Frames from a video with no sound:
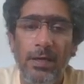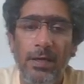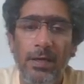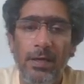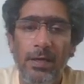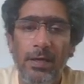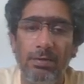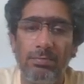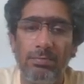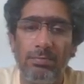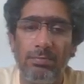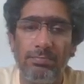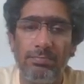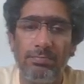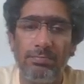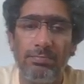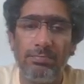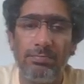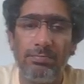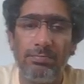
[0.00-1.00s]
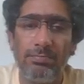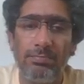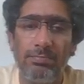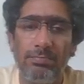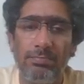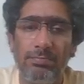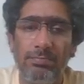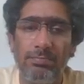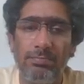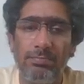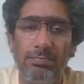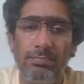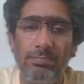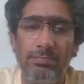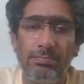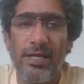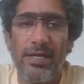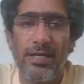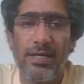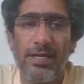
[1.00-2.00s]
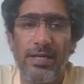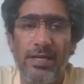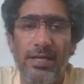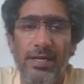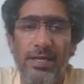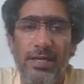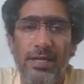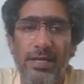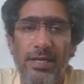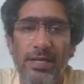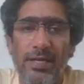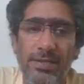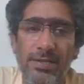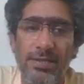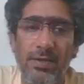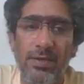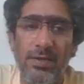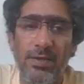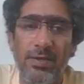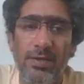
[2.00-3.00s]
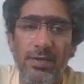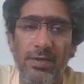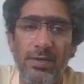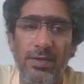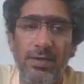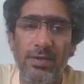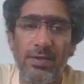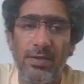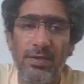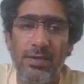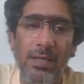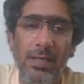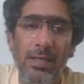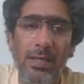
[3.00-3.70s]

So the first thing that I see is 1,